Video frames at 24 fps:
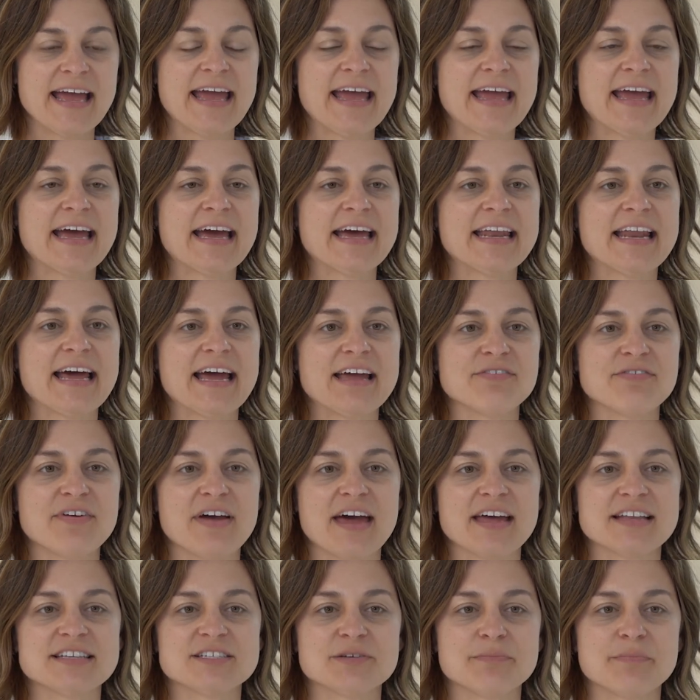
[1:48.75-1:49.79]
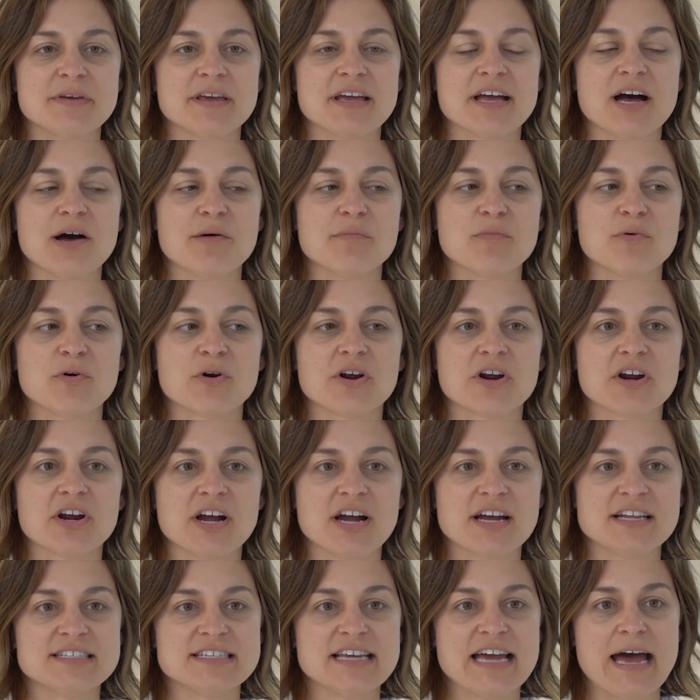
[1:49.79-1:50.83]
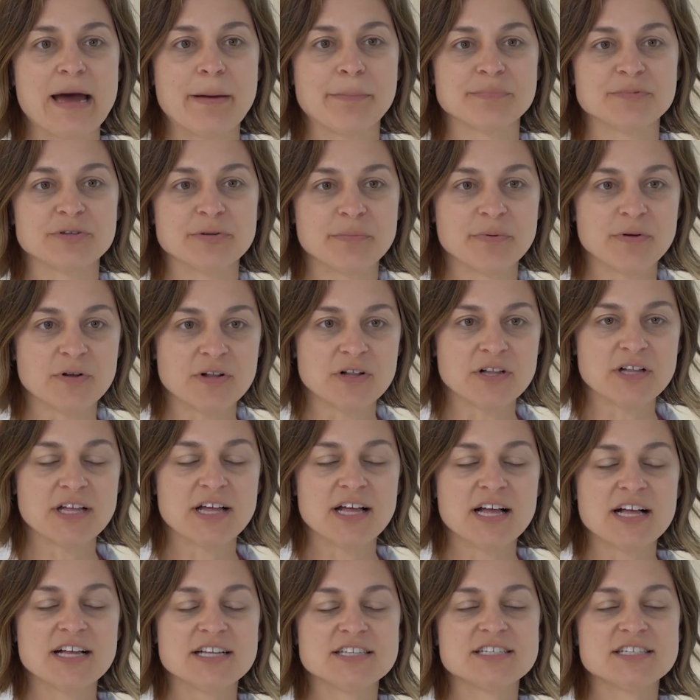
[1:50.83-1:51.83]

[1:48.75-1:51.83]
and I've had to become more adaptable